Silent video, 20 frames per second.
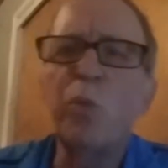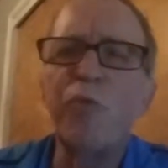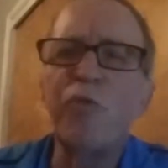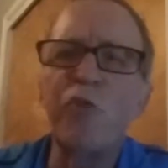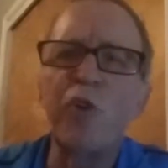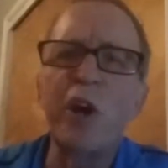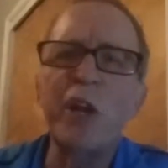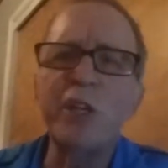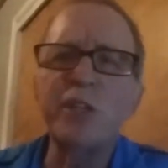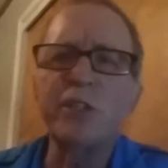
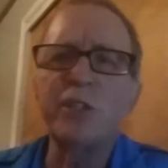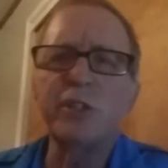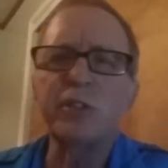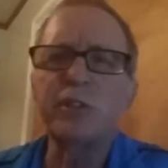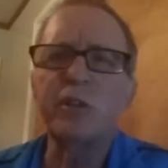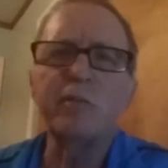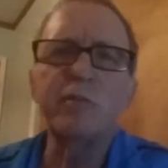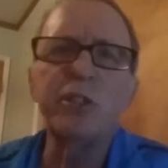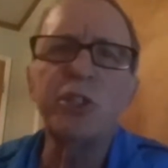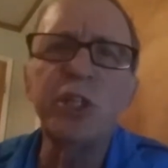
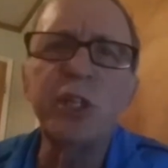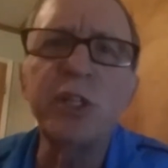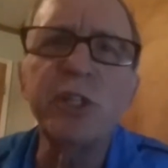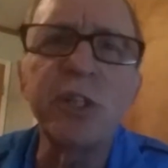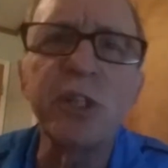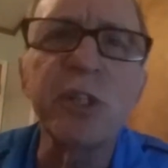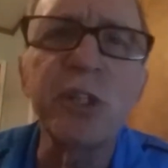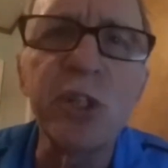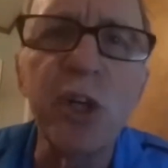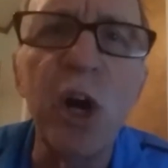phrases of
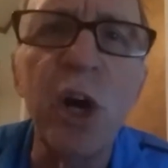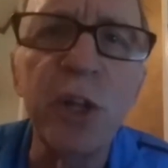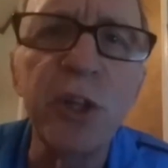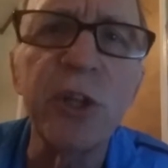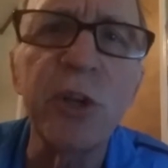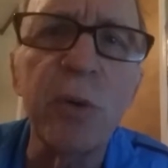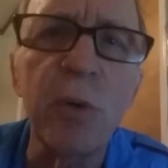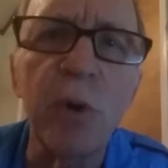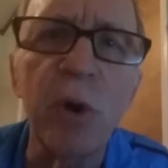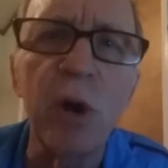Jesus on
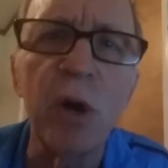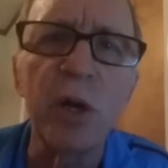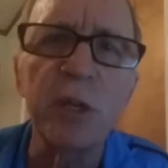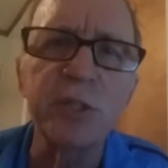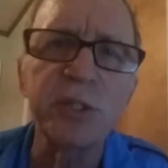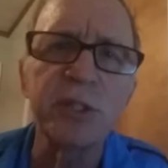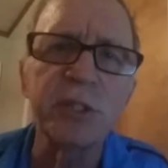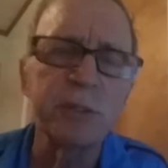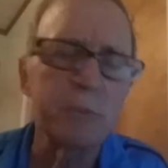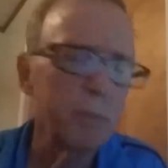the
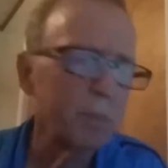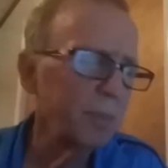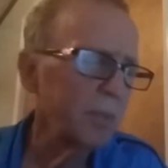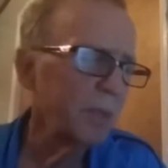cross.